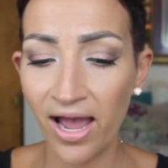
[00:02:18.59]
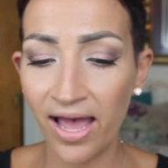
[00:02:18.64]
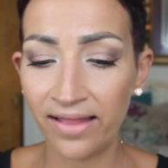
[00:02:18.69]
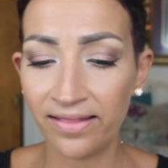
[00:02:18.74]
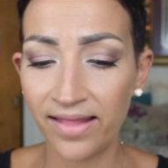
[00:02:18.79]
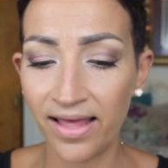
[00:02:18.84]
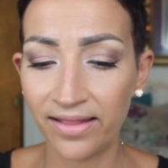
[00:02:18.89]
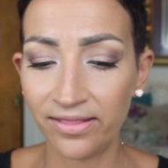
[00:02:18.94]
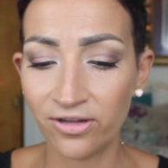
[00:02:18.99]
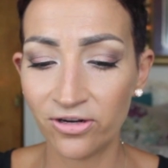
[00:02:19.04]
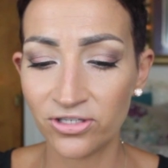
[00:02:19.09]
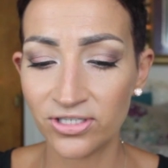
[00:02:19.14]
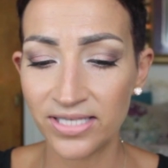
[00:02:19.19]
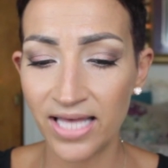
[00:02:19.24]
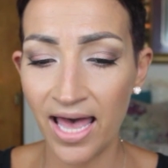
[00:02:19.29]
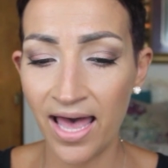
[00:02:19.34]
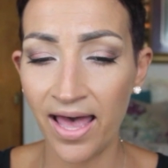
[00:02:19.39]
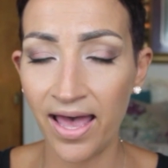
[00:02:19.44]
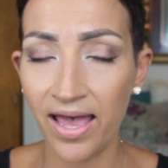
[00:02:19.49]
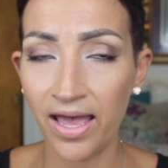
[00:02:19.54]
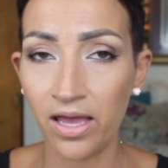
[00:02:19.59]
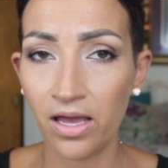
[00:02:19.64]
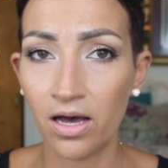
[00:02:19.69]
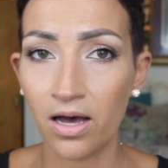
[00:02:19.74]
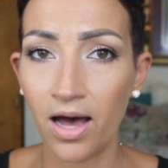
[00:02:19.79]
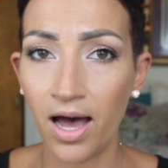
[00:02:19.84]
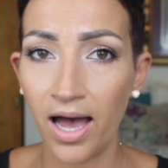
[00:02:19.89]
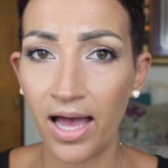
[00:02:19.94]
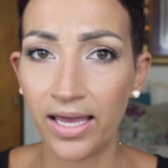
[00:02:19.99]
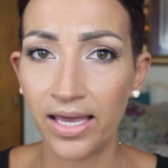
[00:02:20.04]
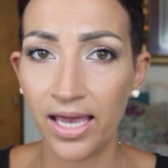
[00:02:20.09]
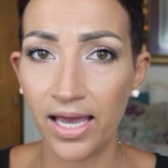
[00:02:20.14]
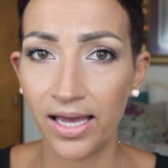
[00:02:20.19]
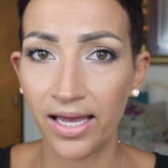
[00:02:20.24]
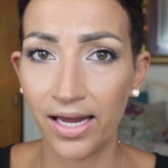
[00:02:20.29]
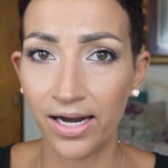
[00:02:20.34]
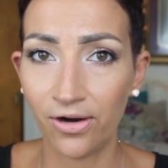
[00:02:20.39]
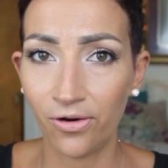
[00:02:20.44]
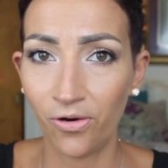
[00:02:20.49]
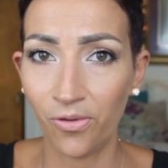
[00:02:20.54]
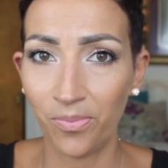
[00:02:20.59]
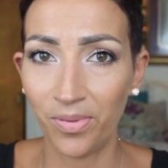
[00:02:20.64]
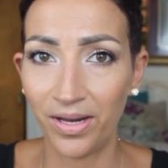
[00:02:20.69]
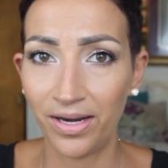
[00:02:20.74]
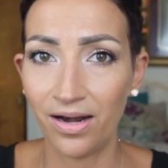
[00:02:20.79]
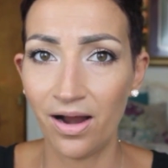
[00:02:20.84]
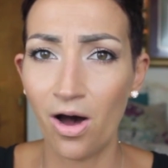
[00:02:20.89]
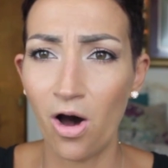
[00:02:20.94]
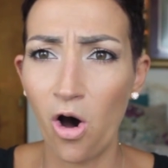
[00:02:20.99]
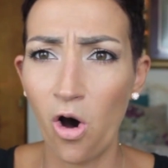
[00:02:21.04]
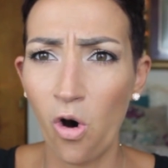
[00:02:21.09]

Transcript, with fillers: and then there's a, I can't get it open.